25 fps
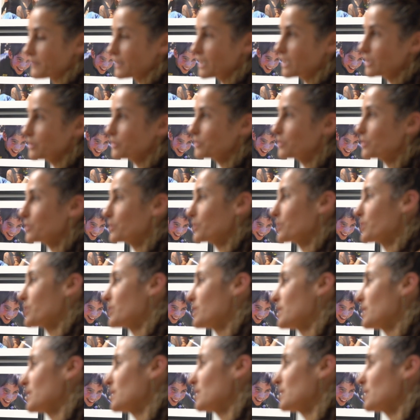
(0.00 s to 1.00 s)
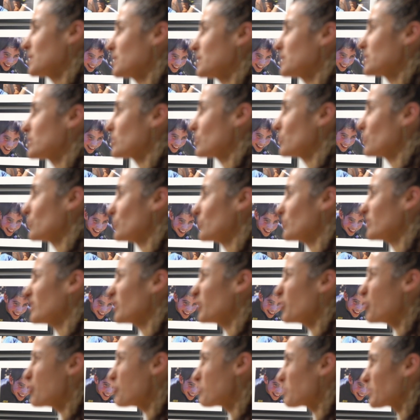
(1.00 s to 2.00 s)
Aloo GOSHT is
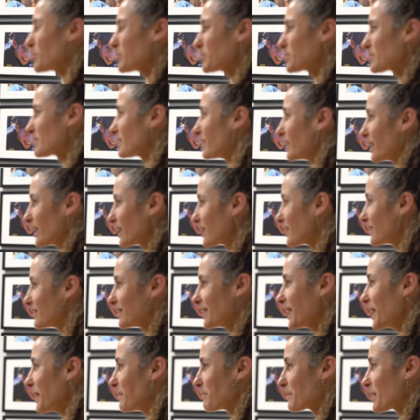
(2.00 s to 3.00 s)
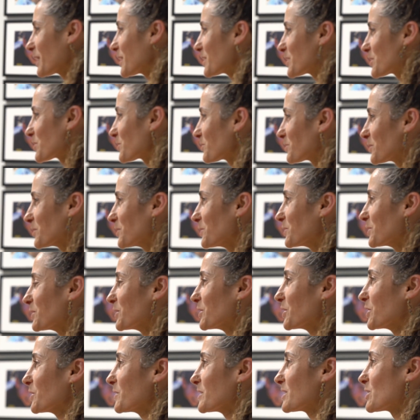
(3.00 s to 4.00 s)
almost like a lamb casserole,
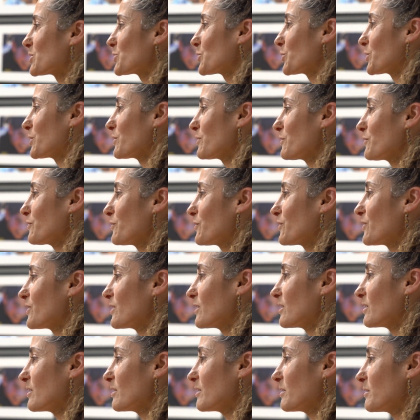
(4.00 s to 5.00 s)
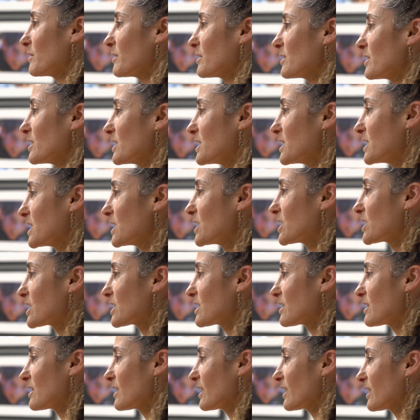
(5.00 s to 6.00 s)
you know, it's sort of the
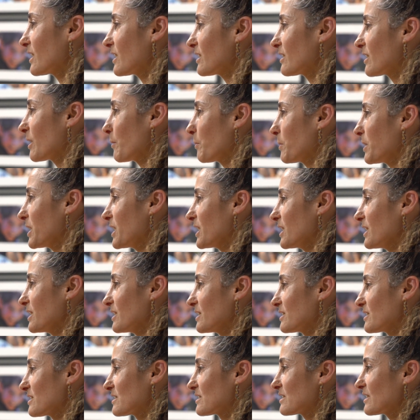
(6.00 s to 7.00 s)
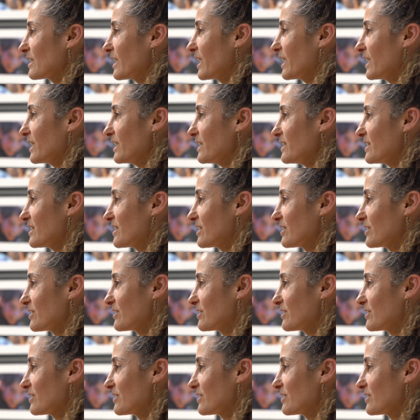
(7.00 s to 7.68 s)
dish that appears at,